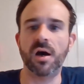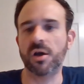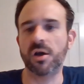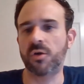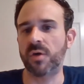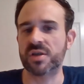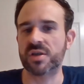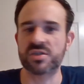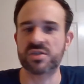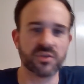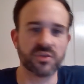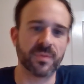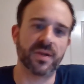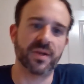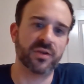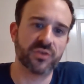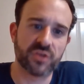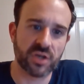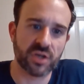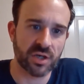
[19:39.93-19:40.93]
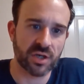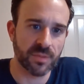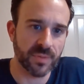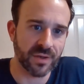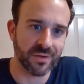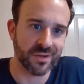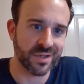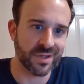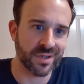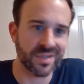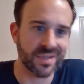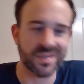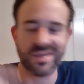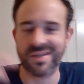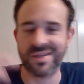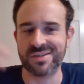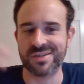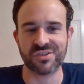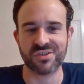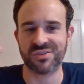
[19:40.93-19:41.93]
questions about his durability,
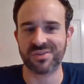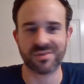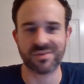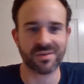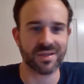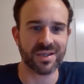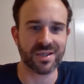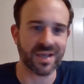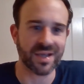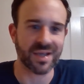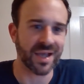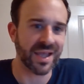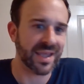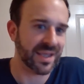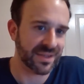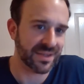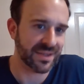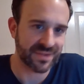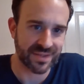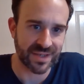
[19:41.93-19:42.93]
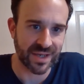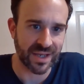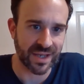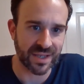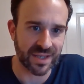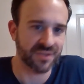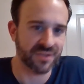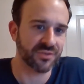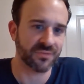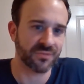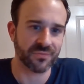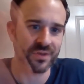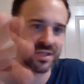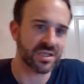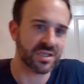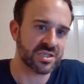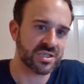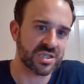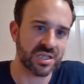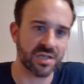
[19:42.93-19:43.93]
and just I hate the guy. He's a
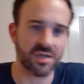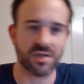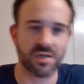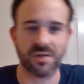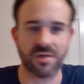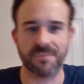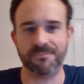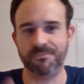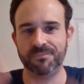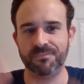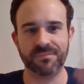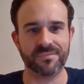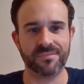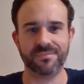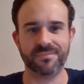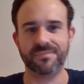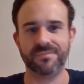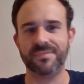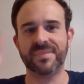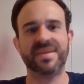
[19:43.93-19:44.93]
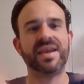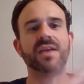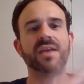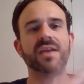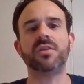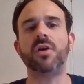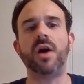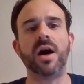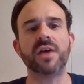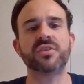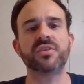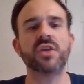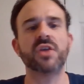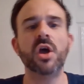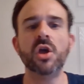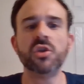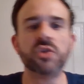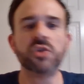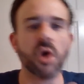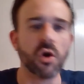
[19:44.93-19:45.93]
freaking cheater. get lost.
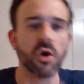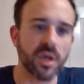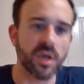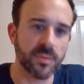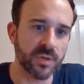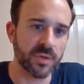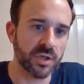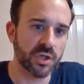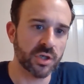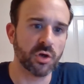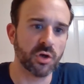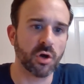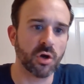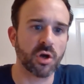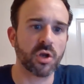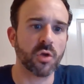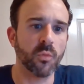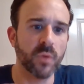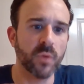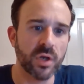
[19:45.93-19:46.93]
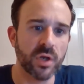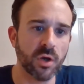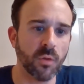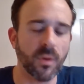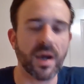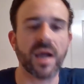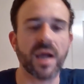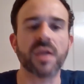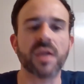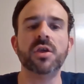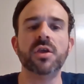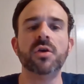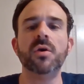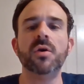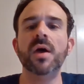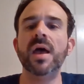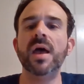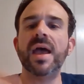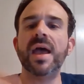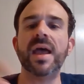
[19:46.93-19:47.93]
Don't come to New York. We don't want you.
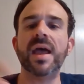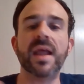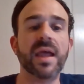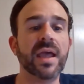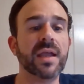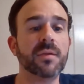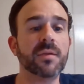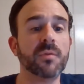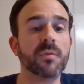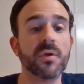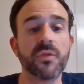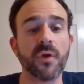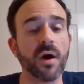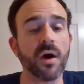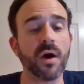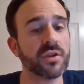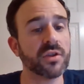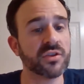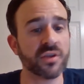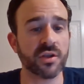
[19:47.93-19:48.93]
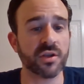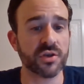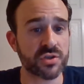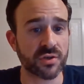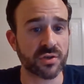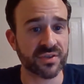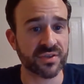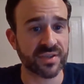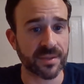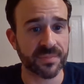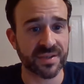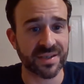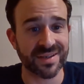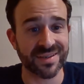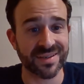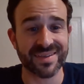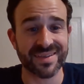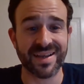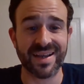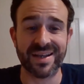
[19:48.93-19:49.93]
And with all these other shortstops
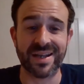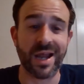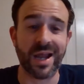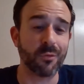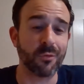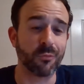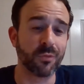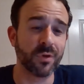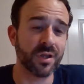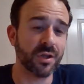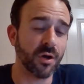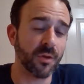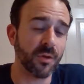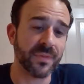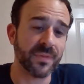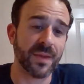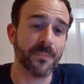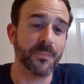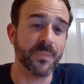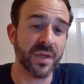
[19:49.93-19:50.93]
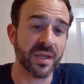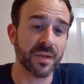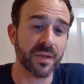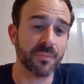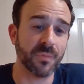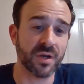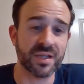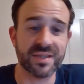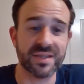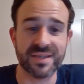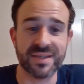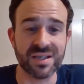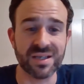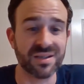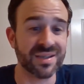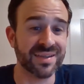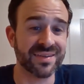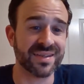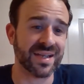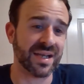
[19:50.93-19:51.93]
getting signed, I really hope that big money deal
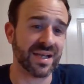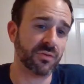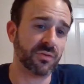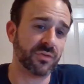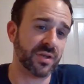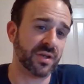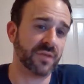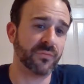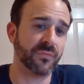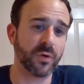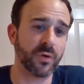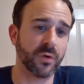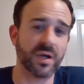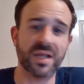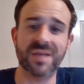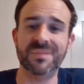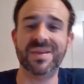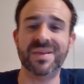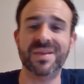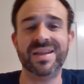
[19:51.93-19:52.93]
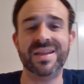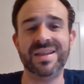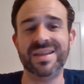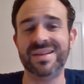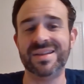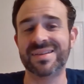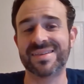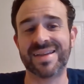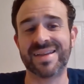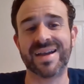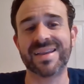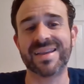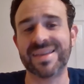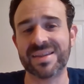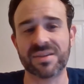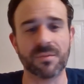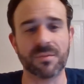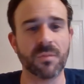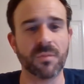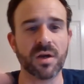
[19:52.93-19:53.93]
isn't out there for him and he does not
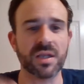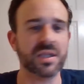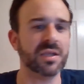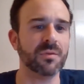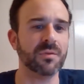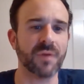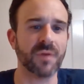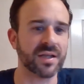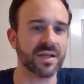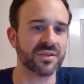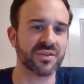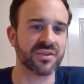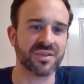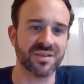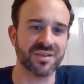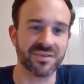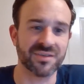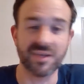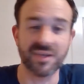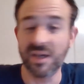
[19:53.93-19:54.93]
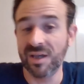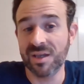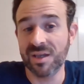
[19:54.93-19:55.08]
get the money he wants because